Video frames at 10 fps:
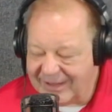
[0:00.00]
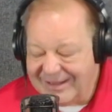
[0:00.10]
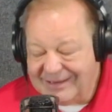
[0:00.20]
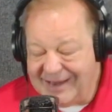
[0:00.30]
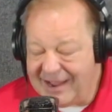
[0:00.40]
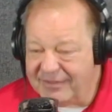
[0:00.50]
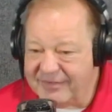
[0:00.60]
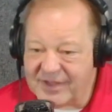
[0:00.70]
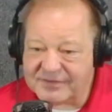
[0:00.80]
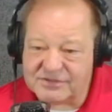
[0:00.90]
Now they've
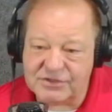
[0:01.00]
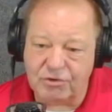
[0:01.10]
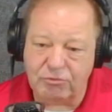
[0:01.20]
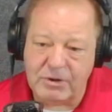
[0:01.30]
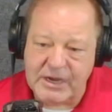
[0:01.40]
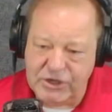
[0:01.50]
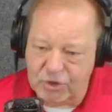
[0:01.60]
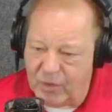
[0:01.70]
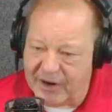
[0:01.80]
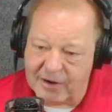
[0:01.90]
got this little ring you
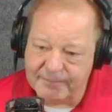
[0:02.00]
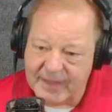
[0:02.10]
wear,